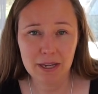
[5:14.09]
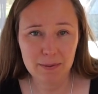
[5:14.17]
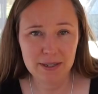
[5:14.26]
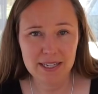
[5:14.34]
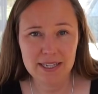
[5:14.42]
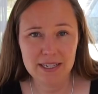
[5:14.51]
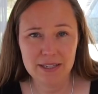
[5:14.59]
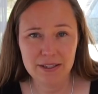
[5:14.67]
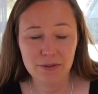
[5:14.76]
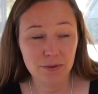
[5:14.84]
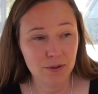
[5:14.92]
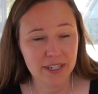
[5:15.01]
maybe
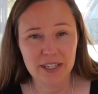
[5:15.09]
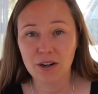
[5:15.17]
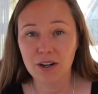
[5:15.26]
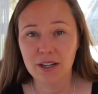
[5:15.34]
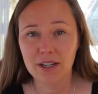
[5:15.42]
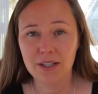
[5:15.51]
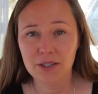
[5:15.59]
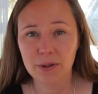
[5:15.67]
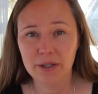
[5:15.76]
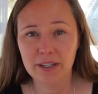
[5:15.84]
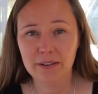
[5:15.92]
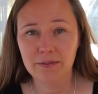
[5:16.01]
you've already got a
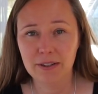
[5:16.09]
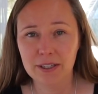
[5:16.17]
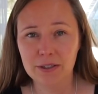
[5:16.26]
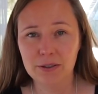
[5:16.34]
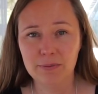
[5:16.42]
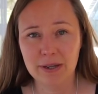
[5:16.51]
towing vehicle,